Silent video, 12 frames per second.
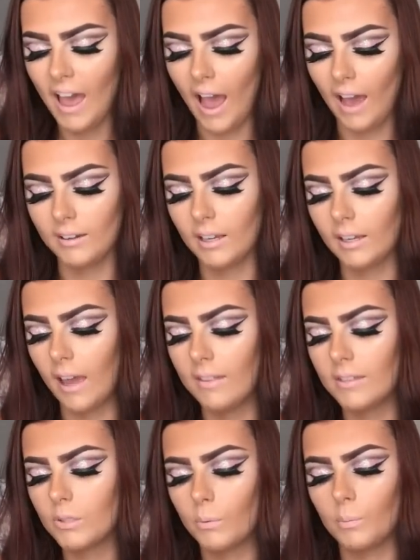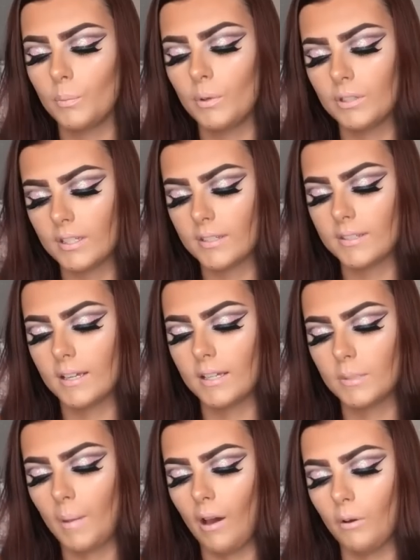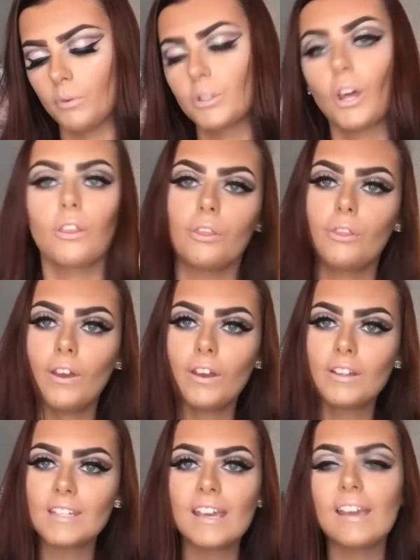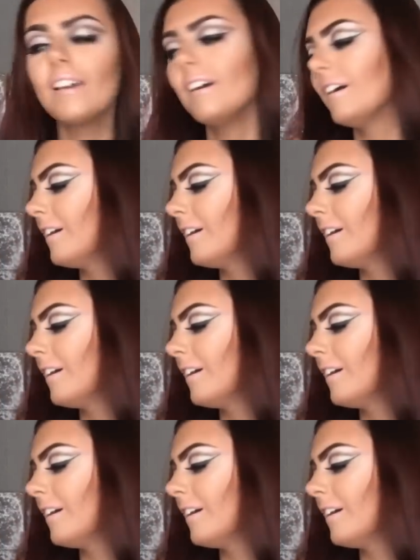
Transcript: and again this one was six pounds thirty.